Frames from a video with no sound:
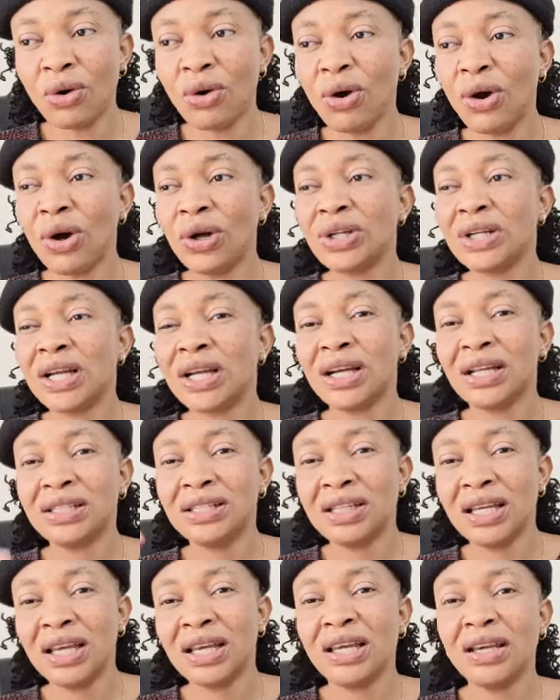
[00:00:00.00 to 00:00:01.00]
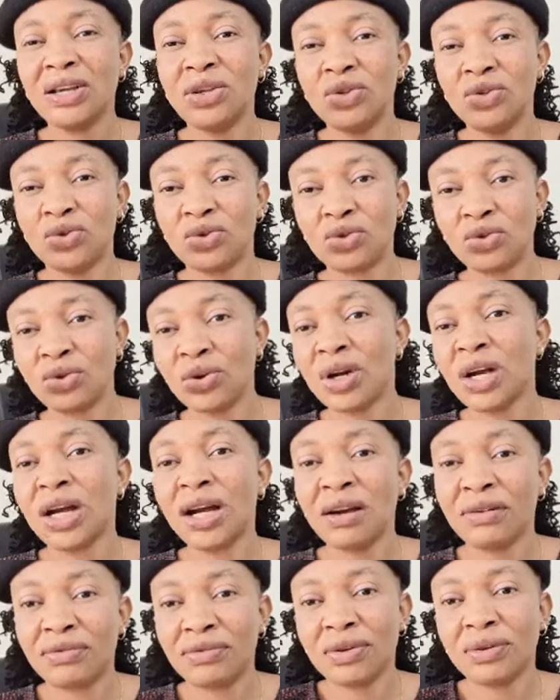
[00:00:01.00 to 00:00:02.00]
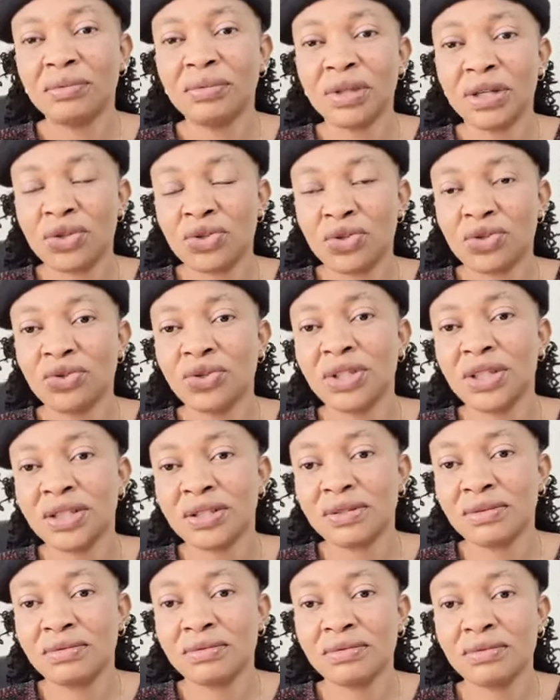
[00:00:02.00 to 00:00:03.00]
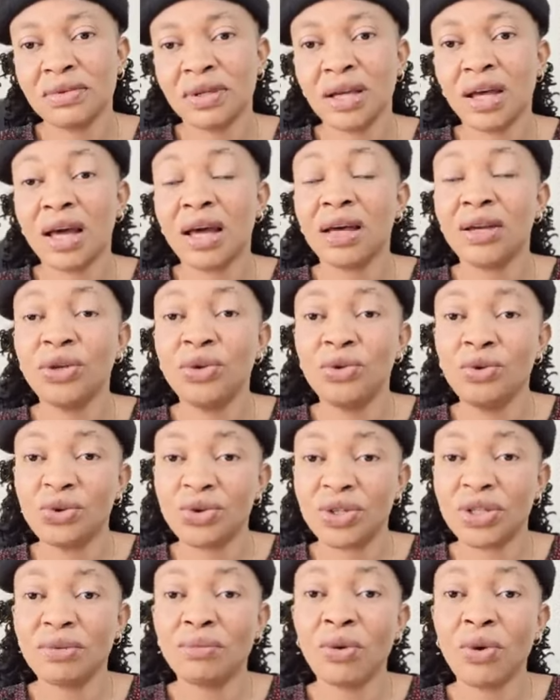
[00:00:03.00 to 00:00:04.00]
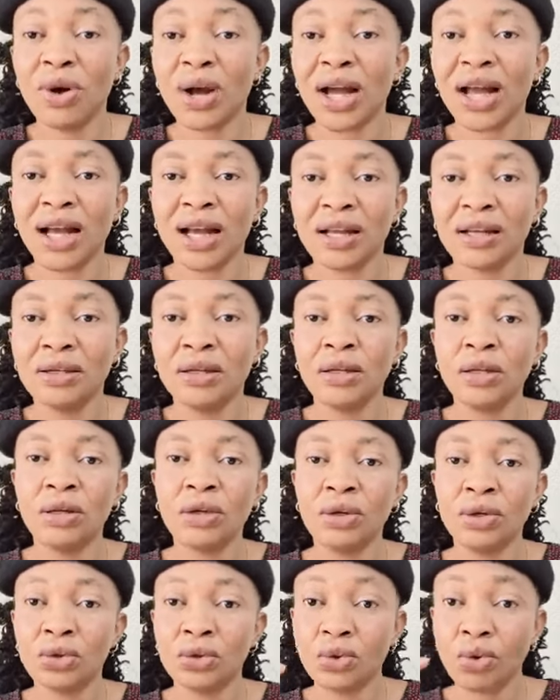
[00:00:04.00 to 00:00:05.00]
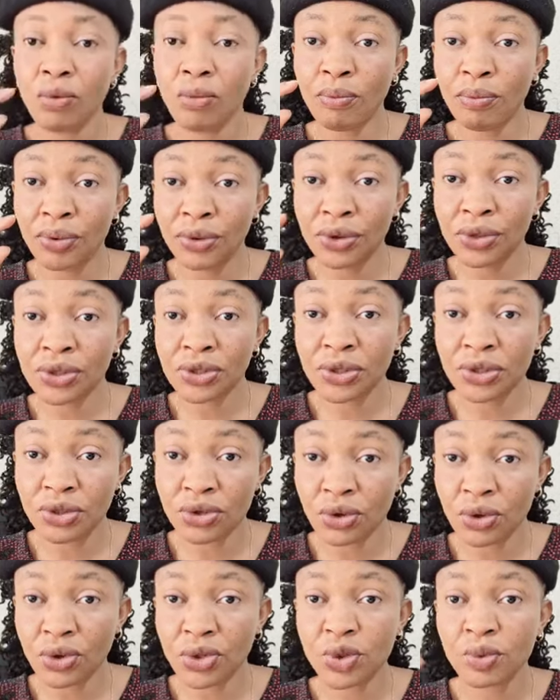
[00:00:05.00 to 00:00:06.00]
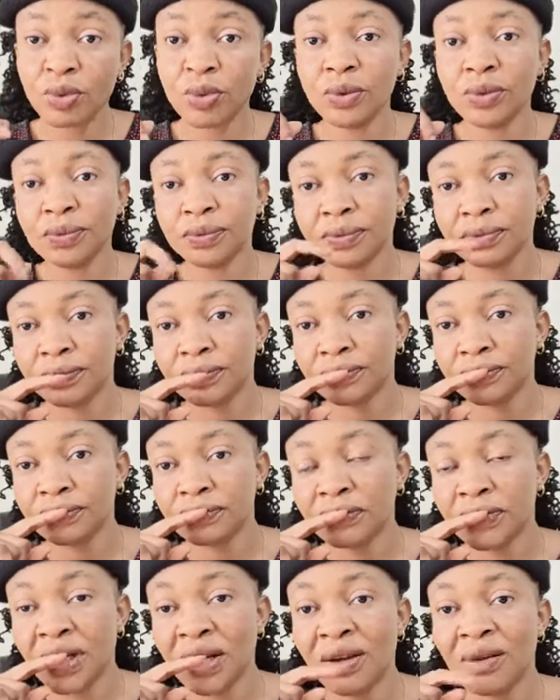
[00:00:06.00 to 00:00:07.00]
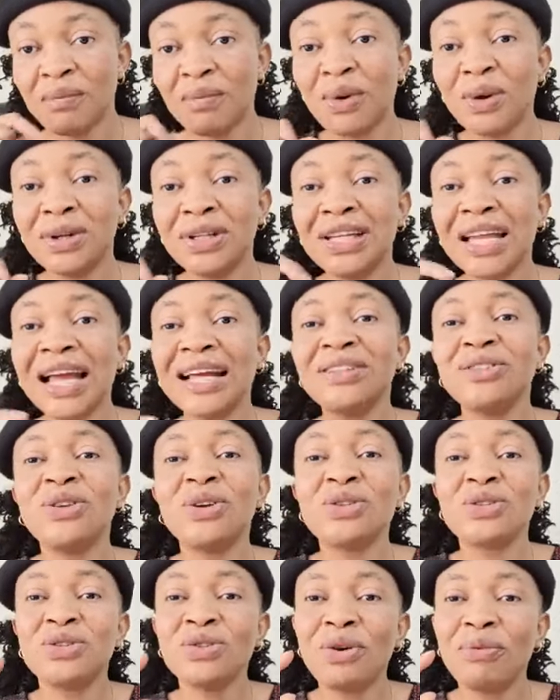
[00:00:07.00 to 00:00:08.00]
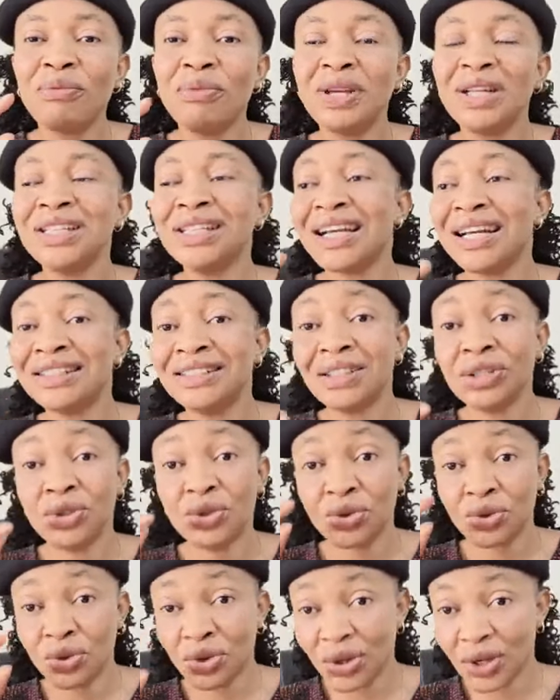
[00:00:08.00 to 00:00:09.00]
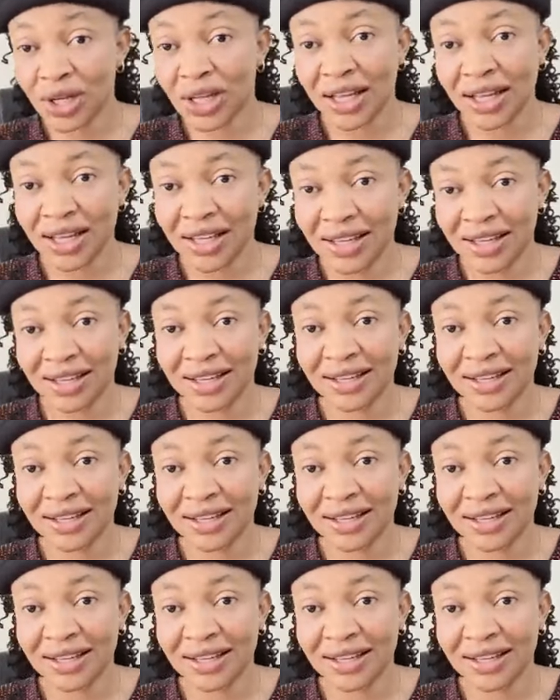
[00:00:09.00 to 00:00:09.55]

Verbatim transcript: God can take a drunkard from the street and use him or her to preach His gospel. But that does not mean that the drunkard